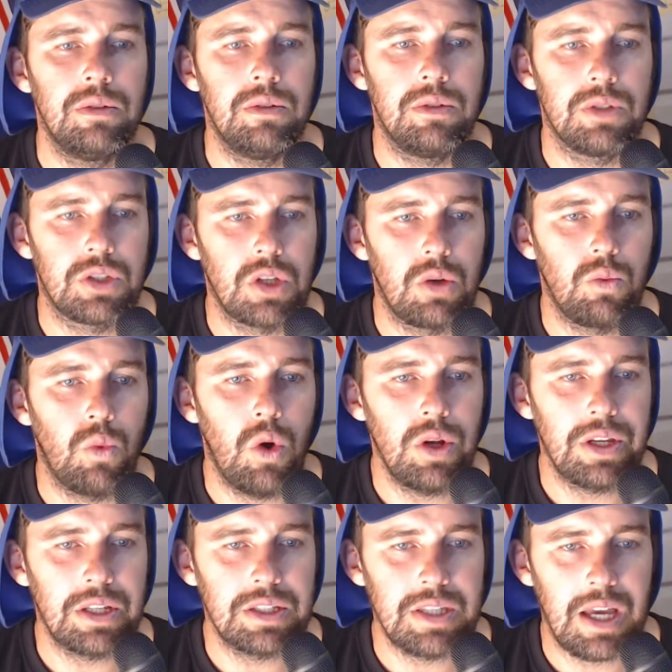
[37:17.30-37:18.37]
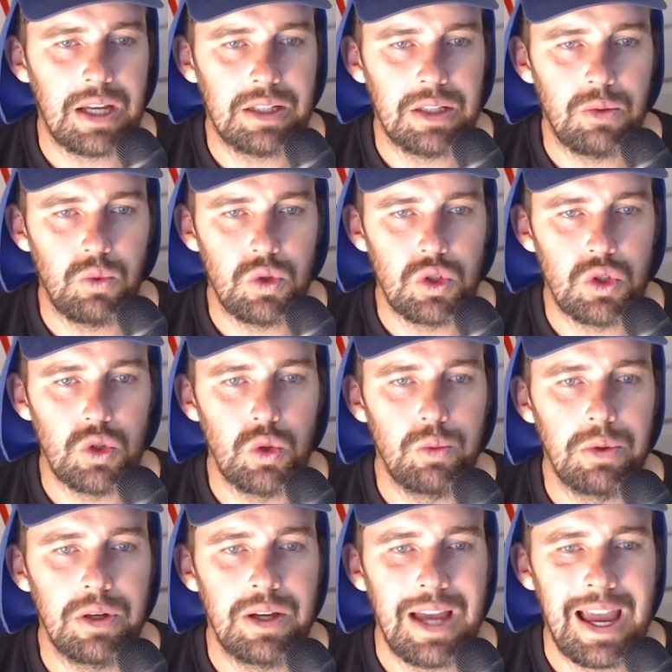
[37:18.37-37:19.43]
So what exactly was
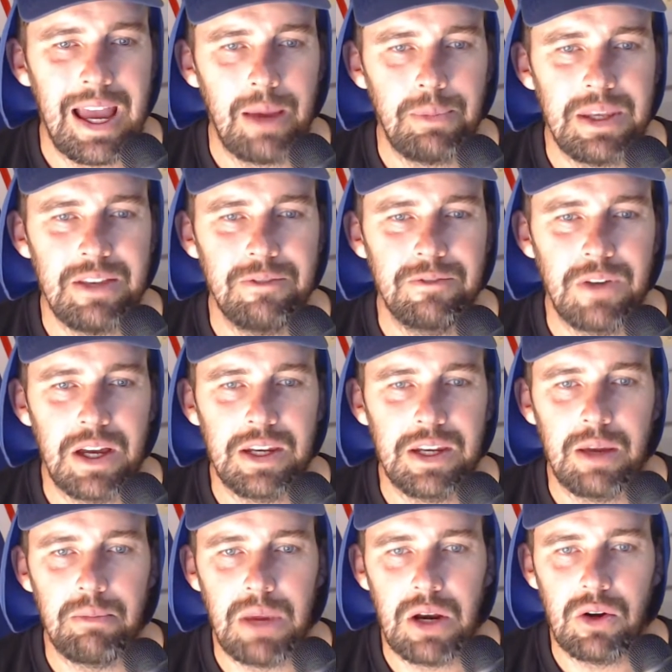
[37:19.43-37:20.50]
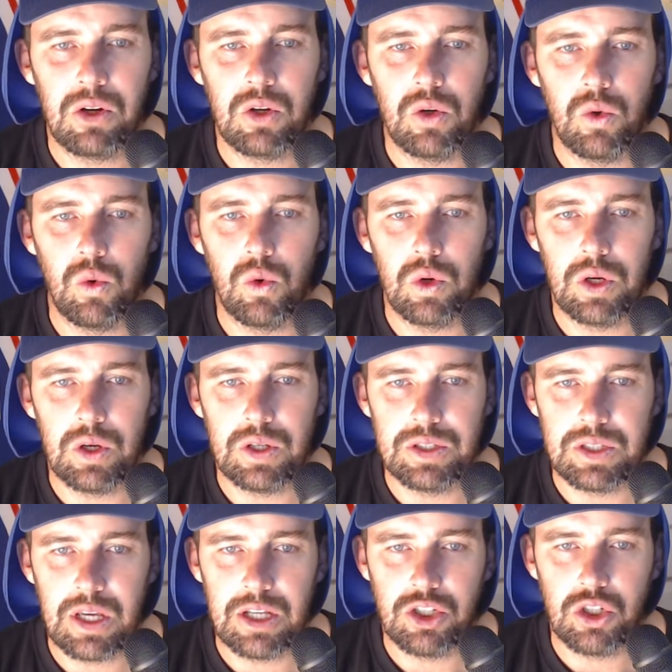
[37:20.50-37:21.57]
Super Happy Fun America
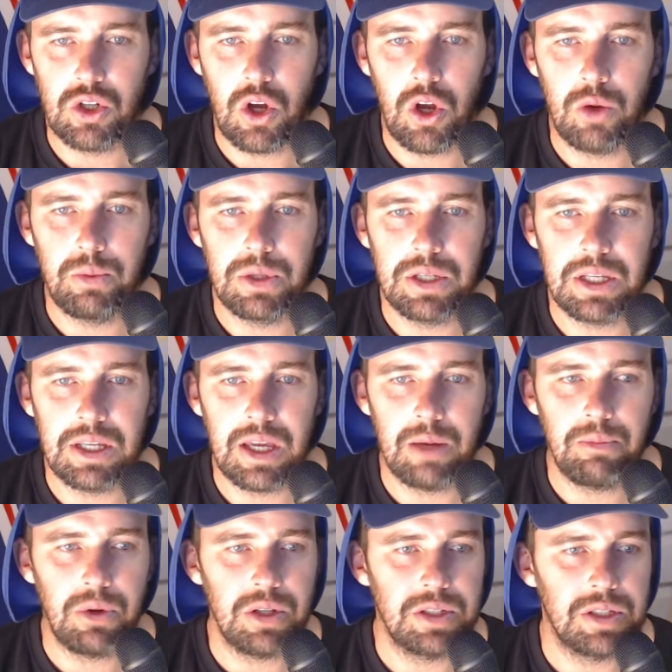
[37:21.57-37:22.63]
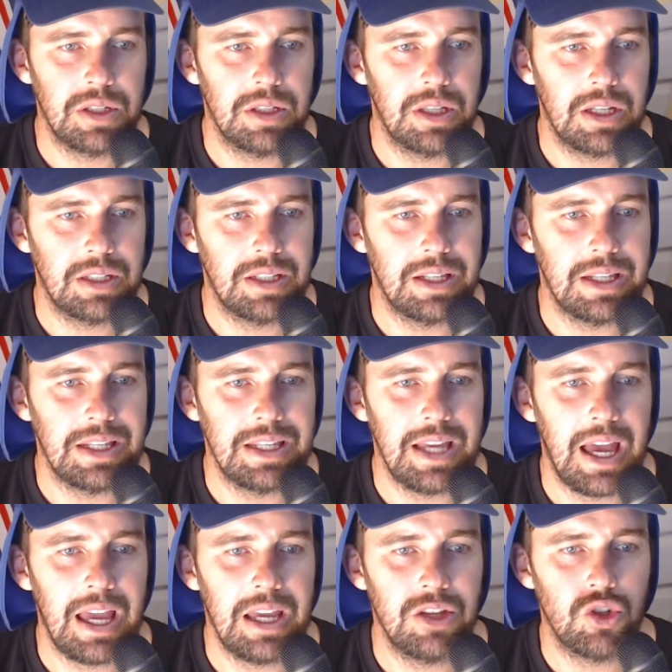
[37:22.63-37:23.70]
organization hoping to get by selecting
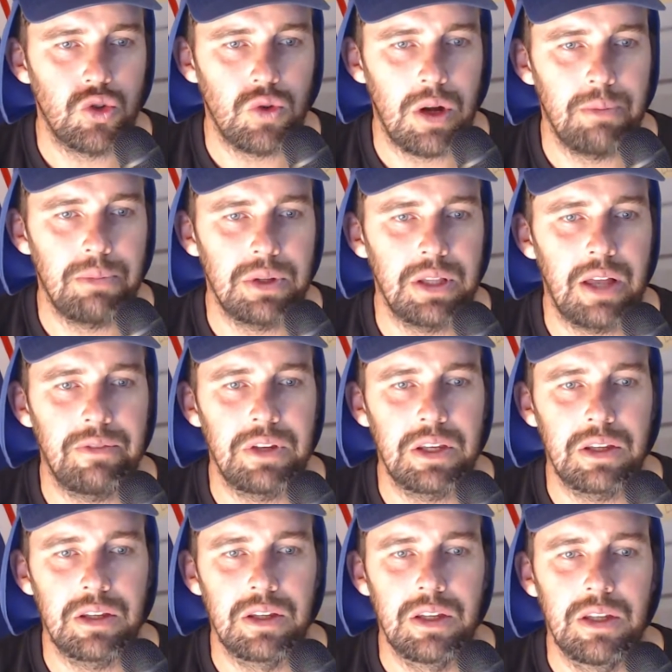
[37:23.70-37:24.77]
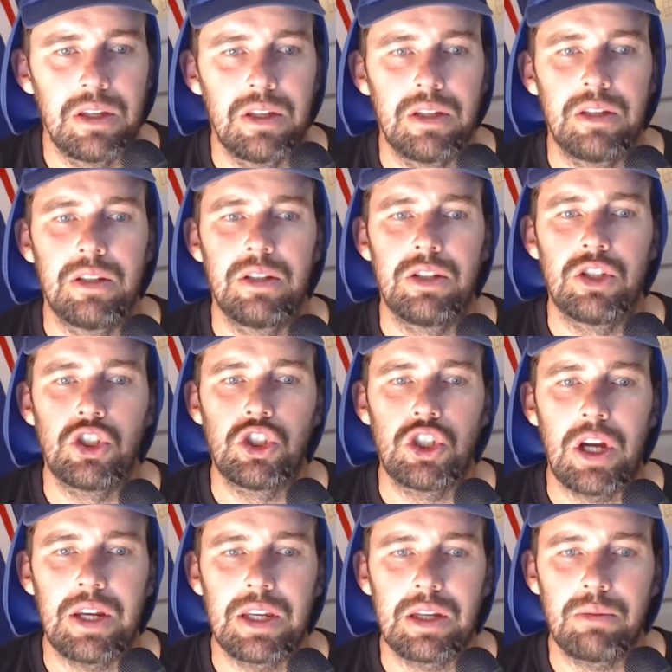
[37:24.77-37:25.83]
gay, Trump-loving,
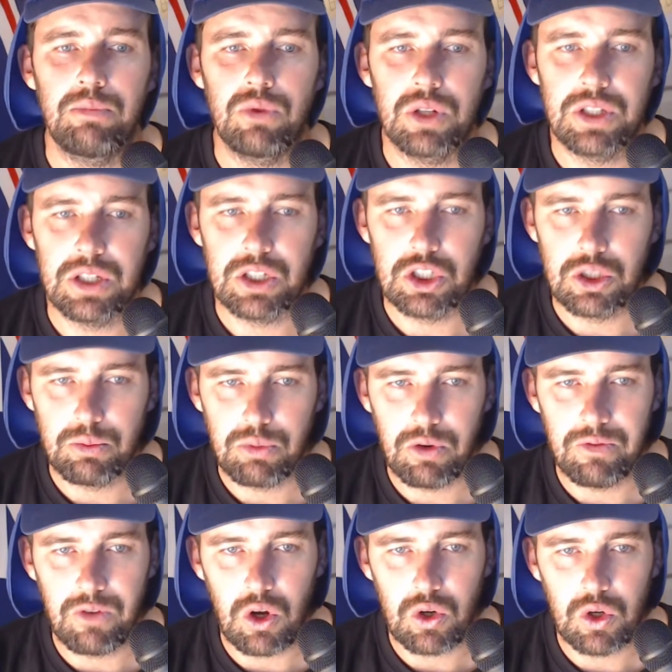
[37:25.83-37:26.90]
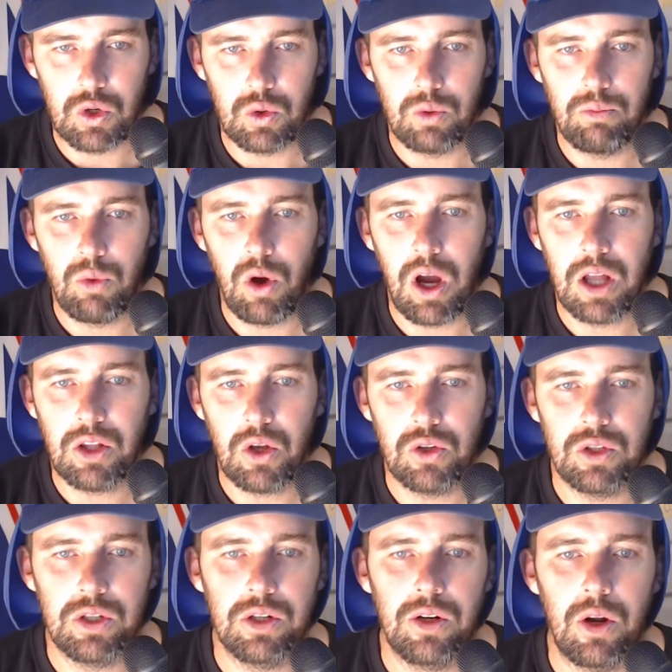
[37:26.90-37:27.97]
shunning British provocateur Milo
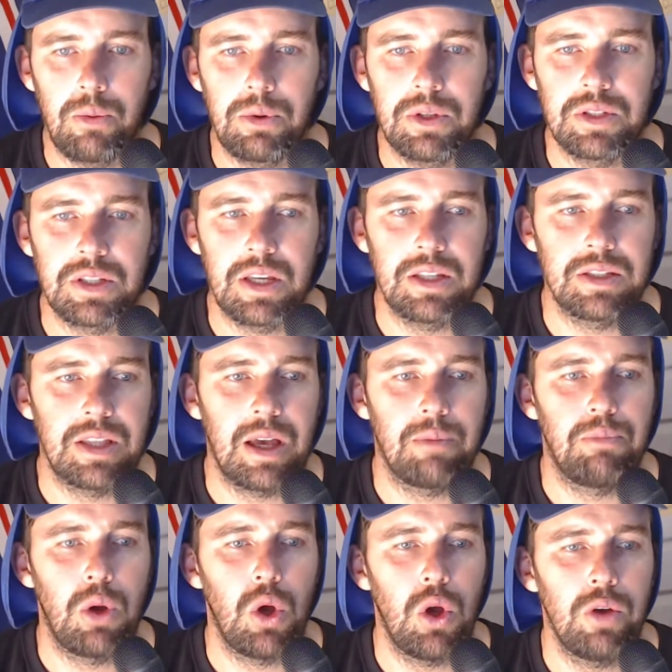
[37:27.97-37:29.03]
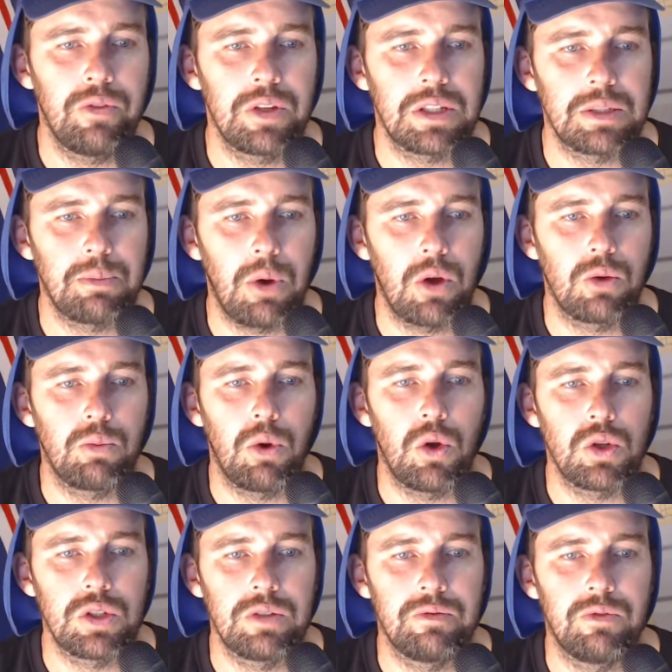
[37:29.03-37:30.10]
Yiannopoulos as the perfect
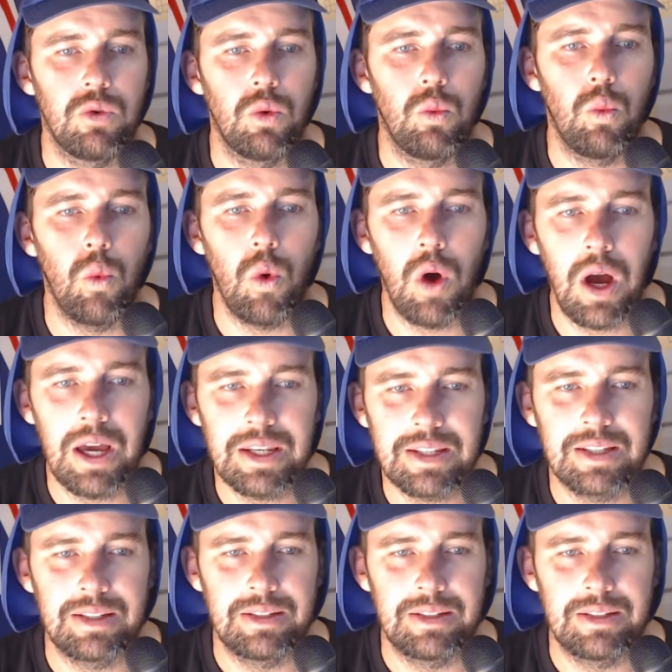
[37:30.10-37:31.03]
spokesperson for white